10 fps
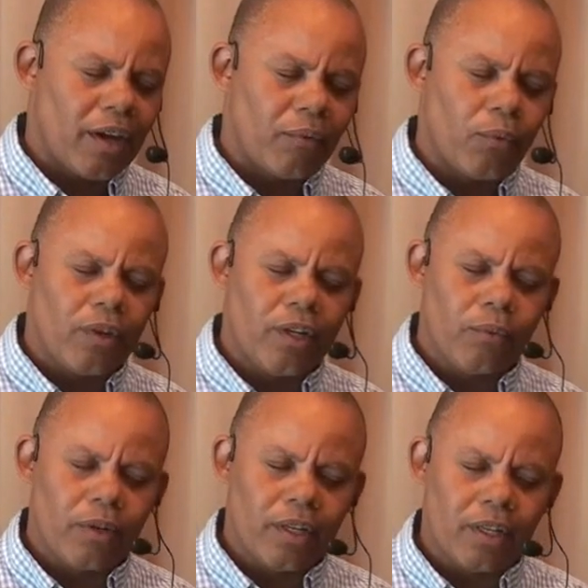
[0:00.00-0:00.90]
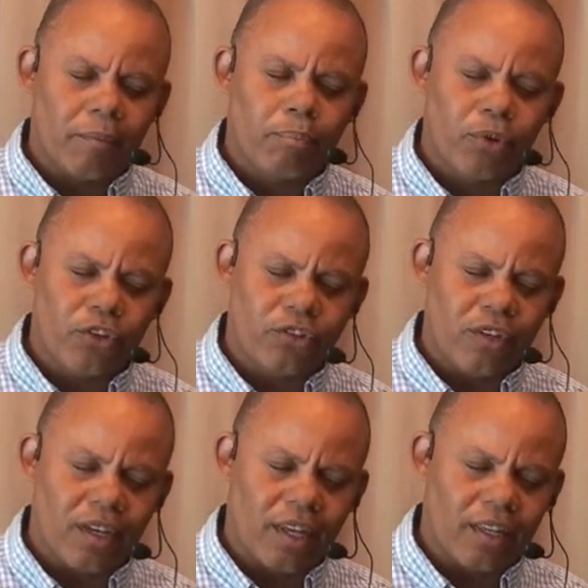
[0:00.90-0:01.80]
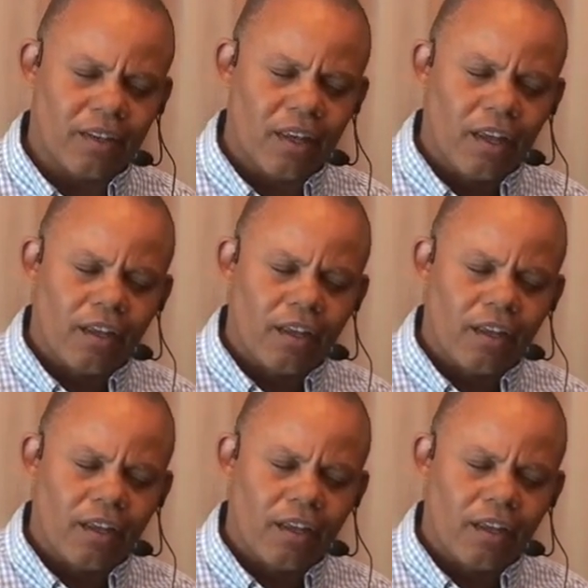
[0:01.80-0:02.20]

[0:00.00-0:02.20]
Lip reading: I really, really appreciate